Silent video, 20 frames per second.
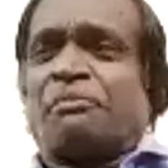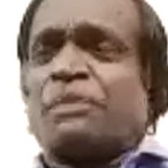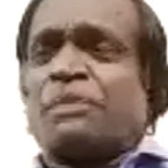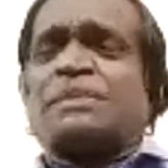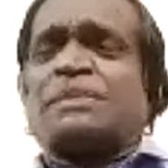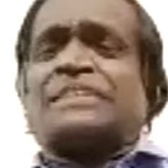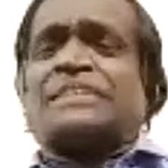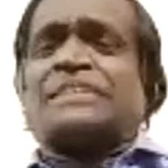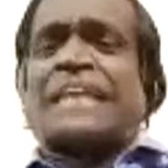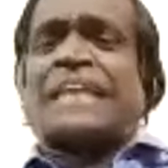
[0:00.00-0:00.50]

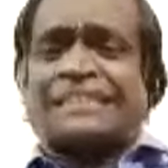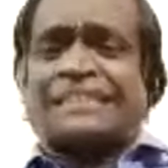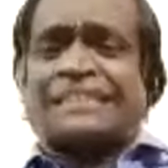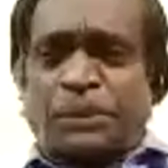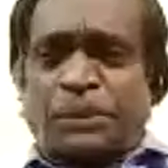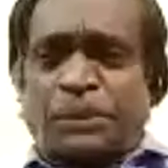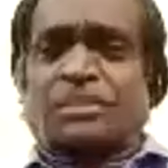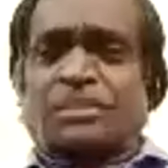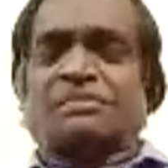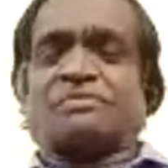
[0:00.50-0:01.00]
We must
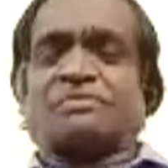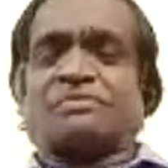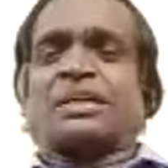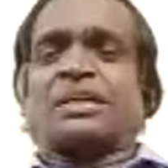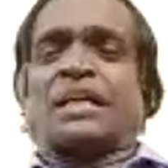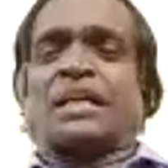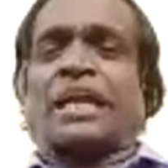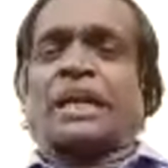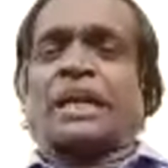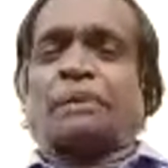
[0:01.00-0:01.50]
accept
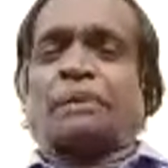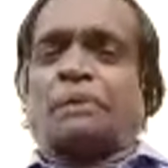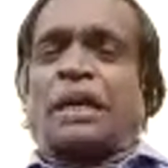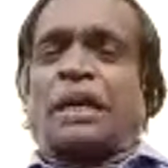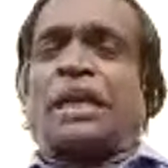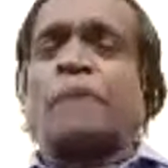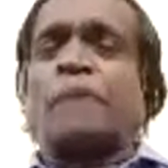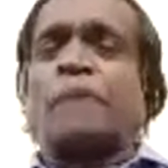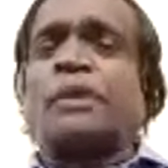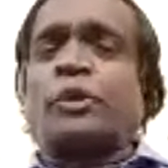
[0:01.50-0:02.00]
it. I
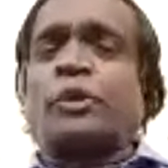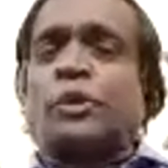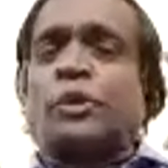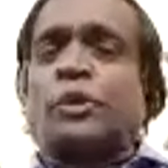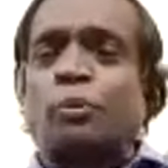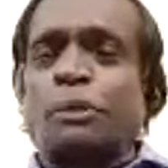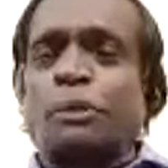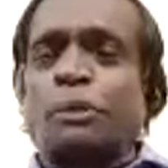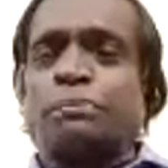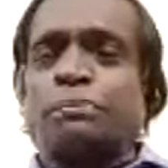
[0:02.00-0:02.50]
am
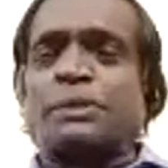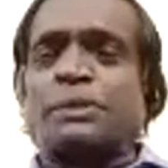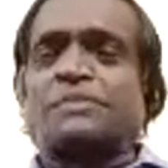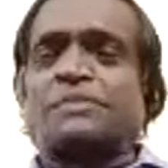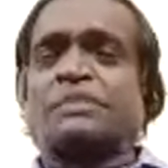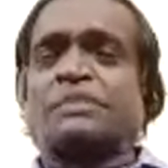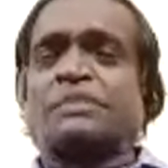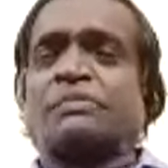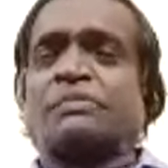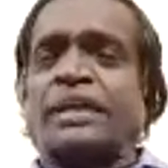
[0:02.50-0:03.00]
a human
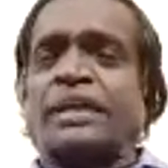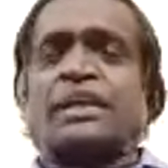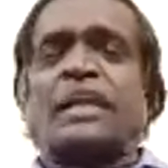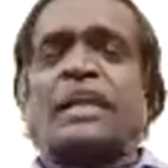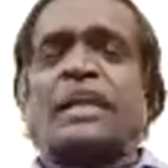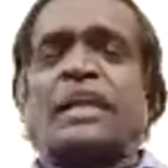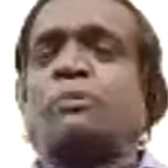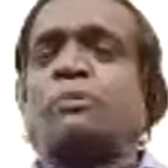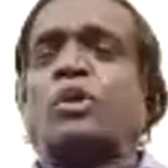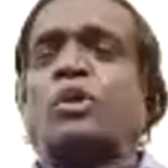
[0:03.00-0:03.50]
person with
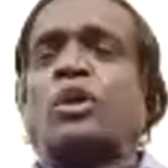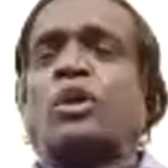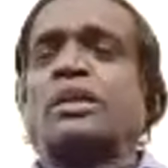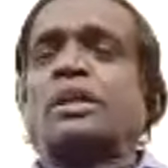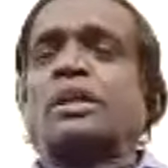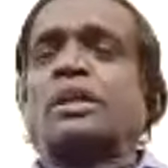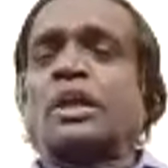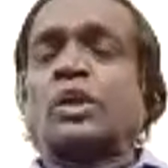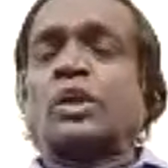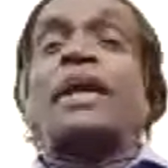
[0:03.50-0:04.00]
error. I'm
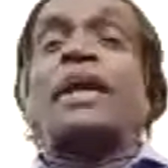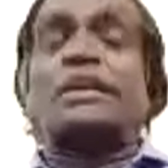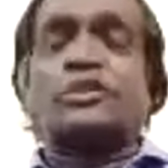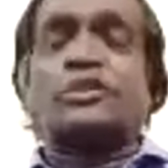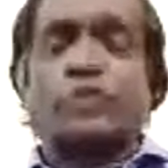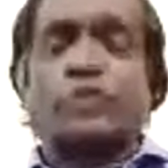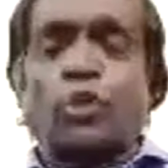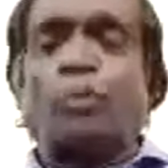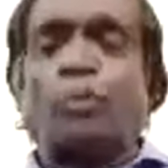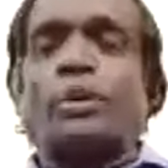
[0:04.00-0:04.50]
not,
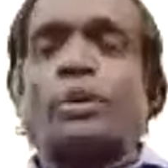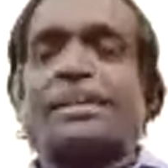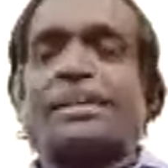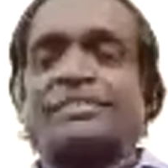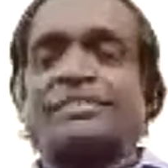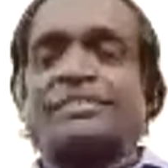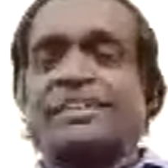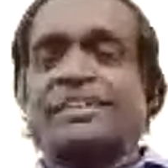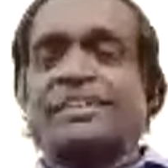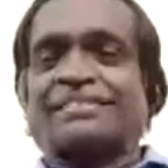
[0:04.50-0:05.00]
to error is
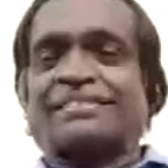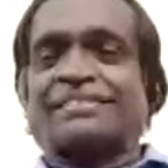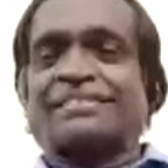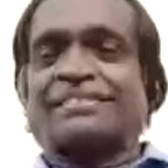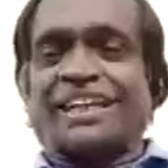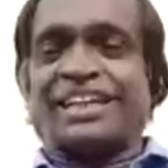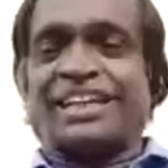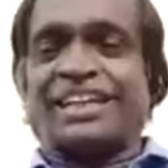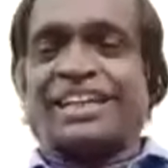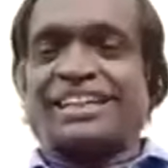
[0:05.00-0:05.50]
human, as they
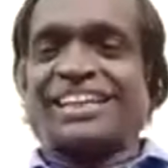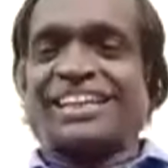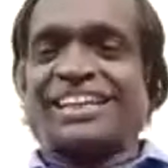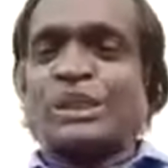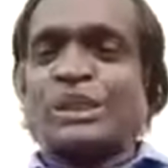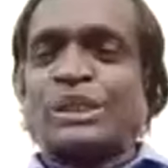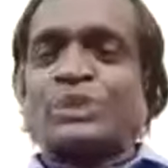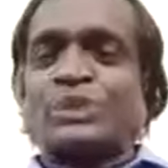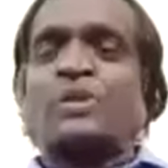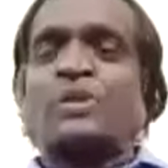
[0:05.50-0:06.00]
say.
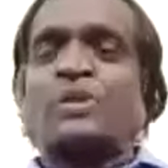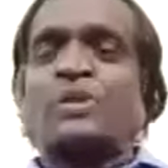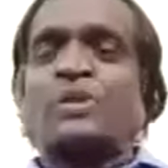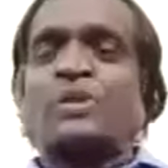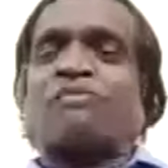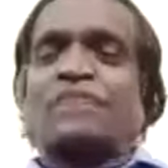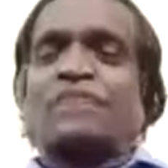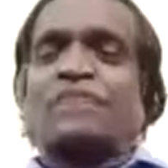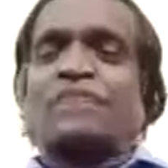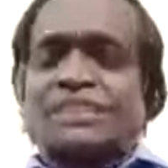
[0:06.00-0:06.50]
So
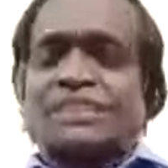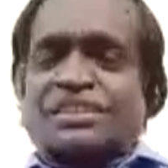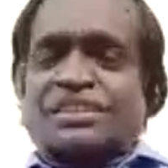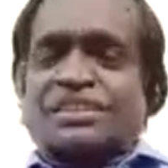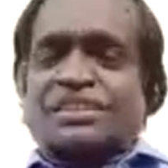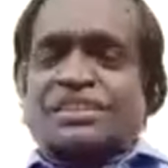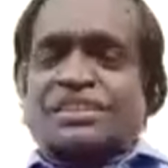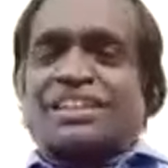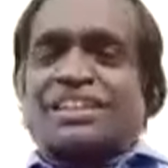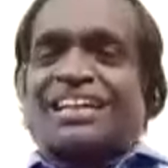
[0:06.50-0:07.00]
first,
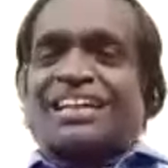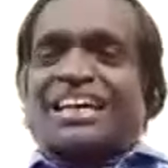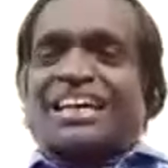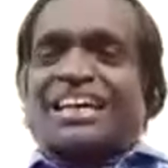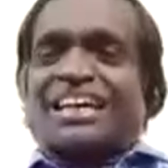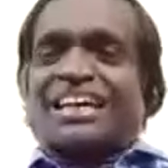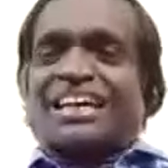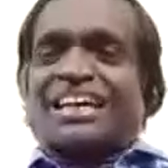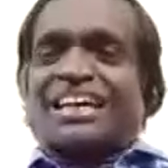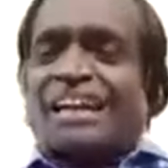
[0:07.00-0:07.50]

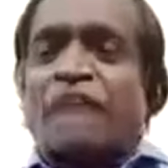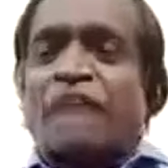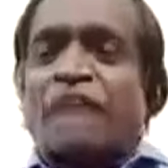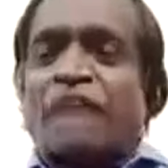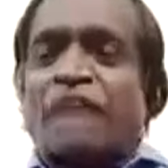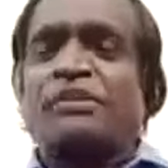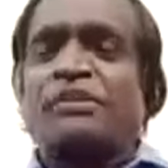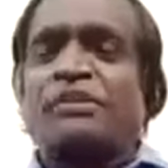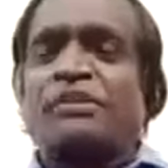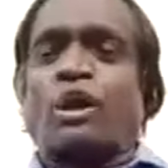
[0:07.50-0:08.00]

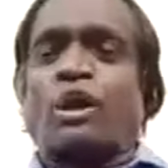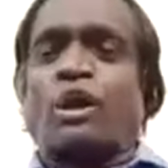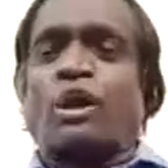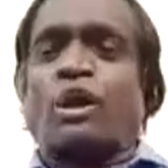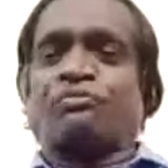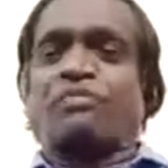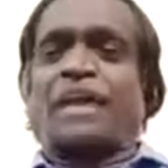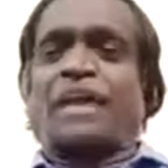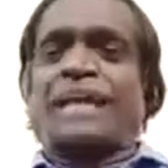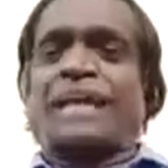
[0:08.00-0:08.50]
laugh it
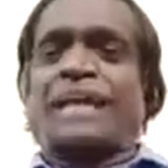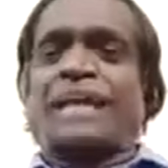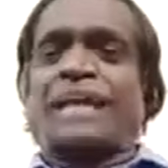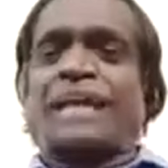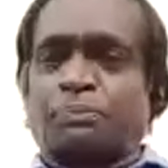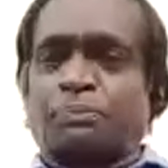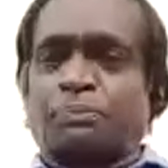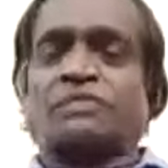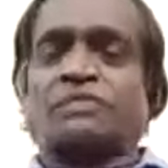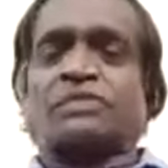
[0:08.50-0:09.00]
off.
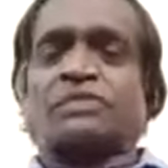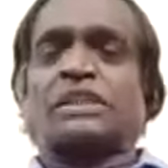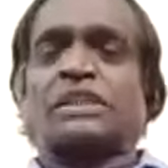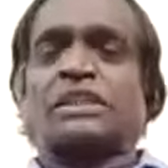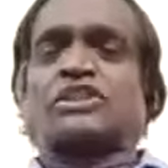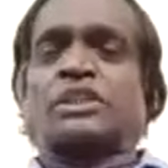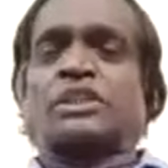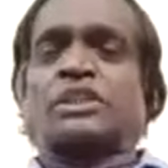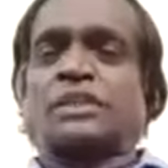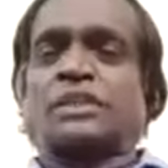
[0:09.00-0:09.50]
Accept it.
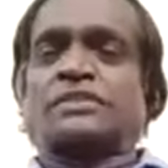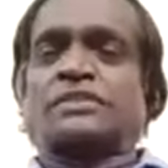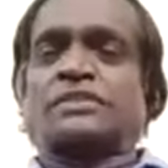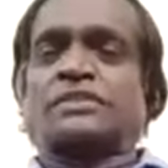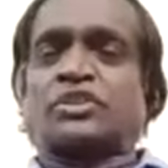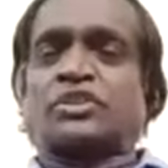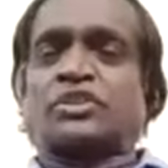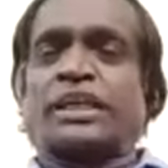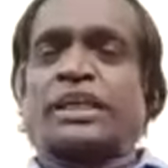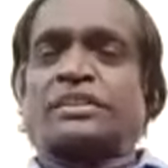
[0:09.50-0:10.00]
It's a
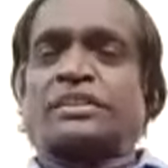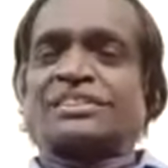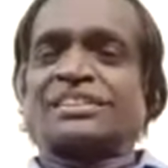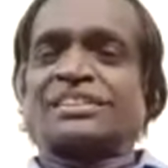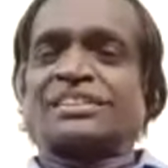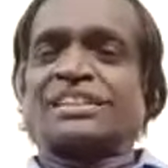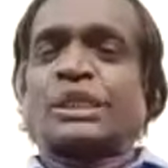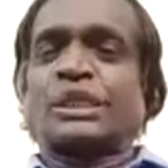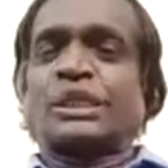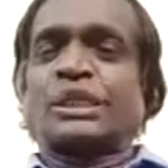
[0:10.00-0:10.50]

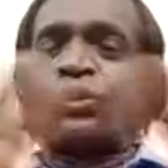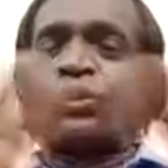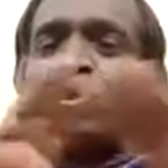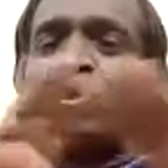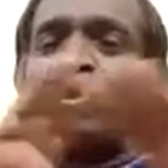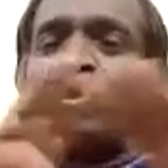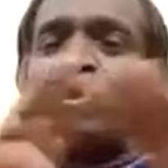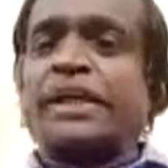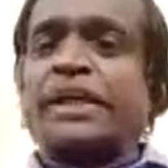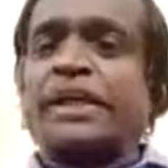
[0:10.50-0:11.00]

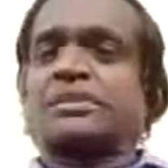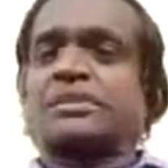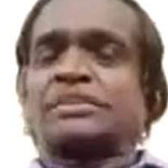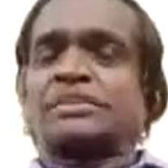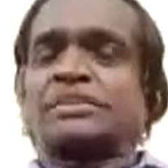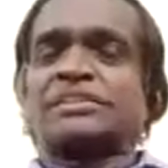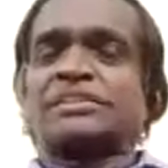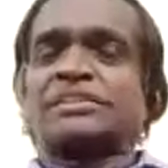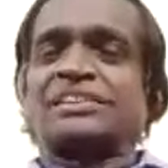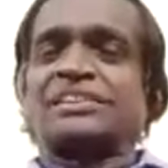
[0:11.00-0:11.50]
don't
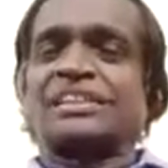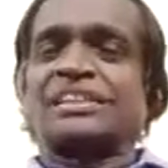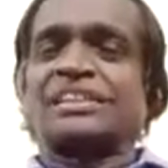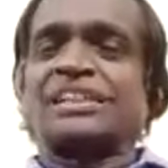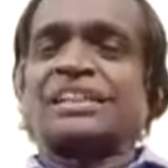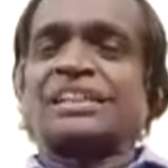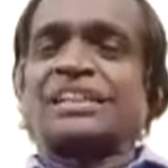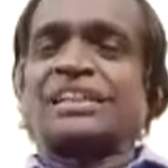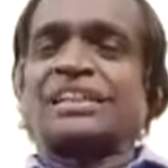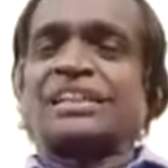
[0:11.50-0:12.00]
hide it.
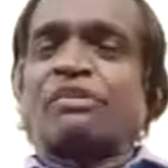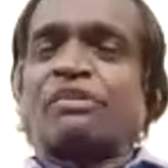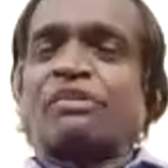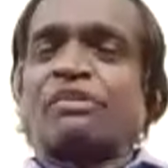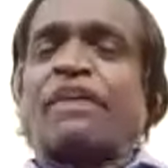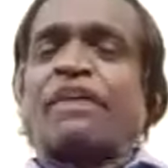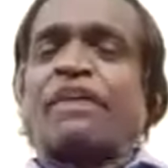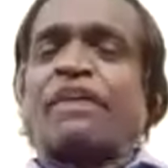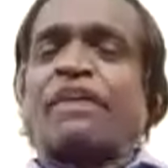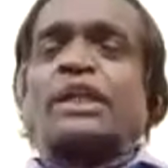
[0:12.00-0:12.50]

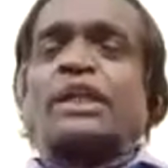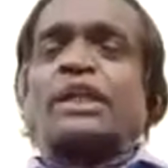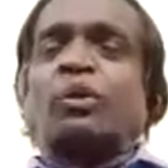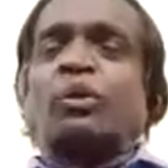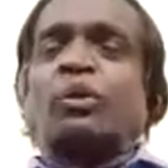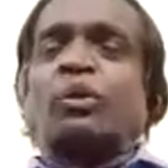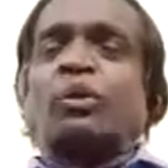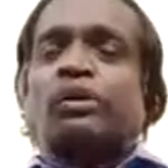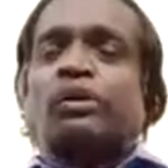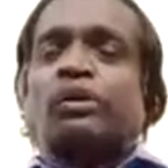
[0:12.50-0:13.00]
I
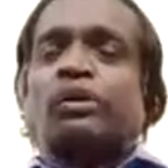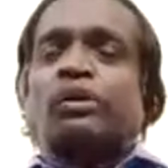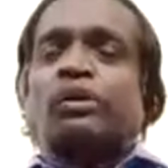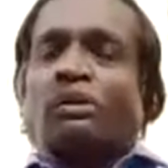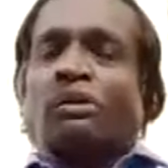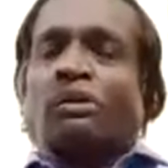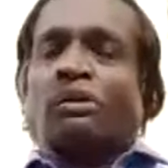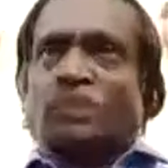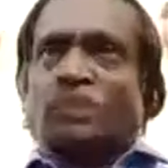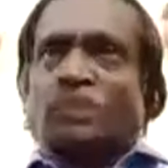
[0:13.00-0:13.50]
don't.
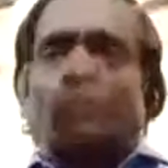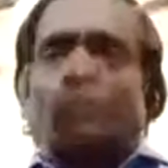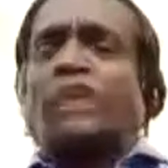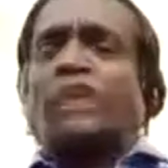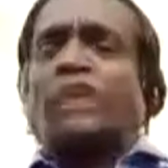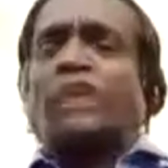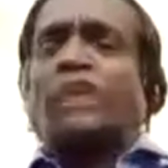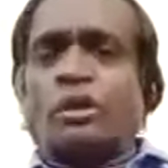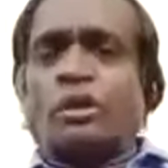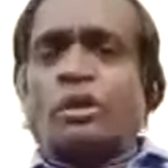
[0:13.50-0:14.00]
Suppose
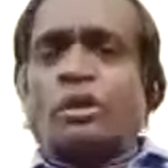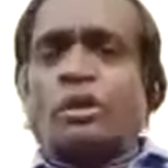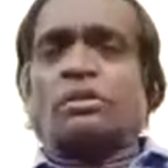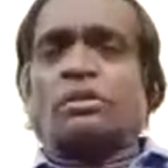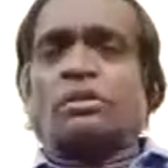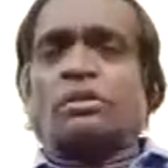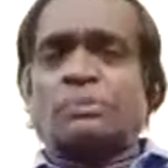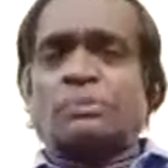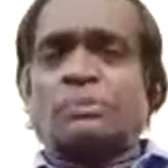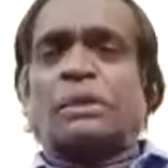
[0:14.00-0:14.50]
I fall
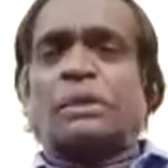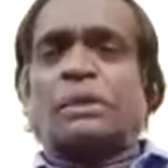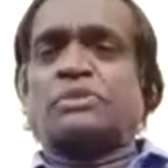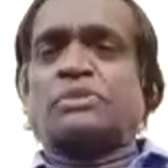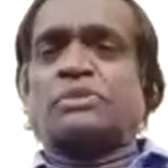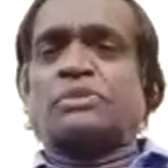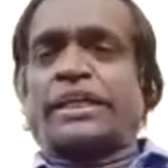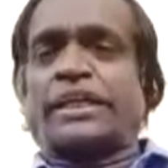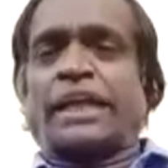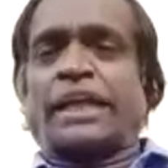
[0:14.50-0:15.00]
down
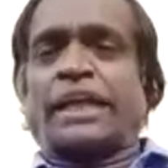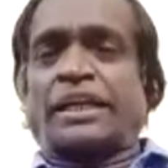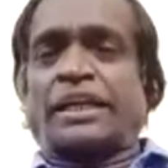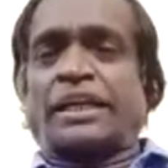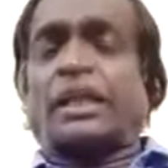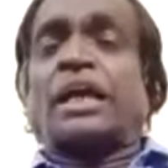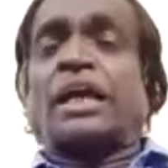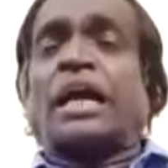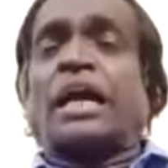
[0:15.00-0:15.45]
by mistake.